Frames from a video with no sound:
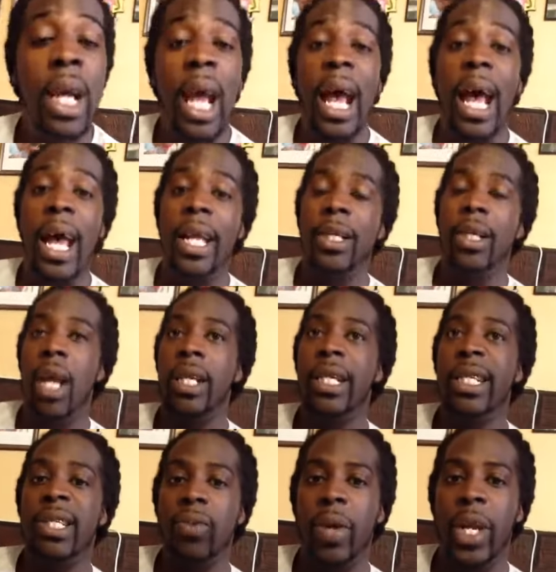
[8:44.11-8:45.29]
And
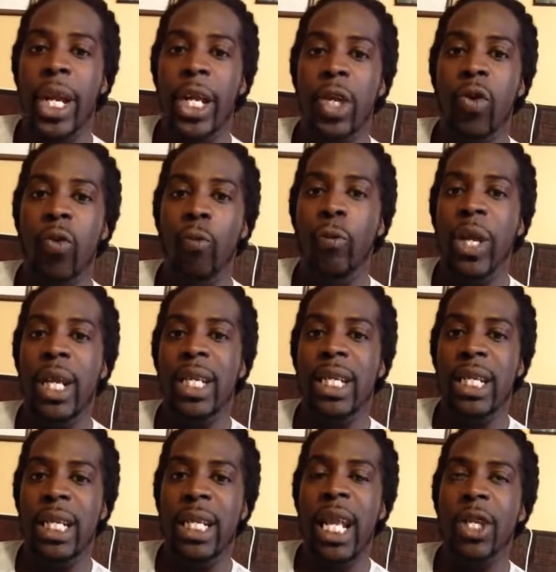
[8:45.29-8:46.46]
this way, you don't feel the
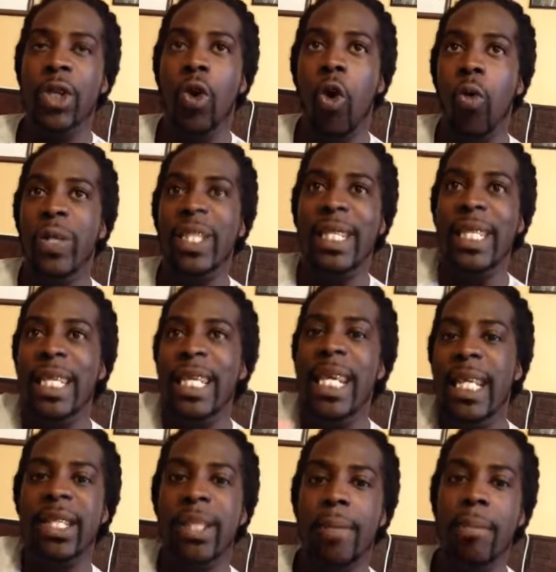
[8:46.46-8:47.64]
need that you always need
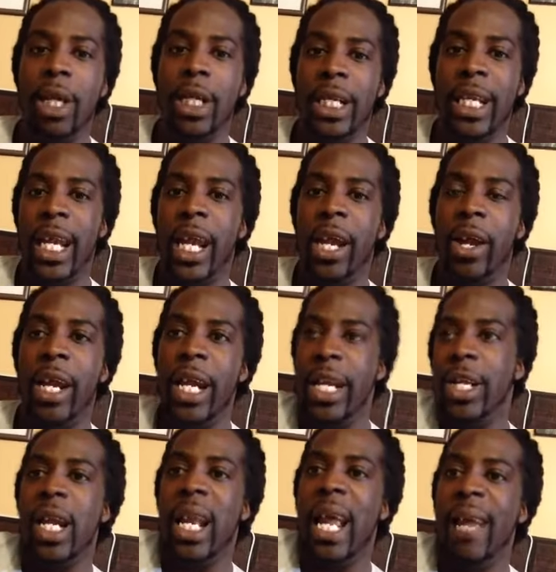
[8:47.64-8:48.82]
somebody there in your
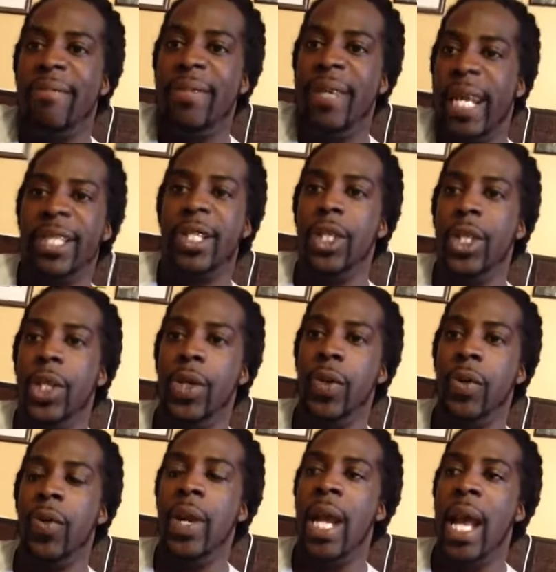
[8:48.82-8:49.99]
life next to you.
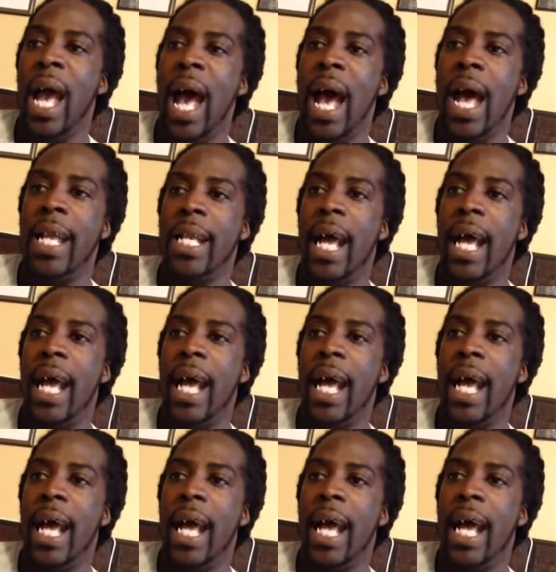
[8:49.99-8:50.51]
And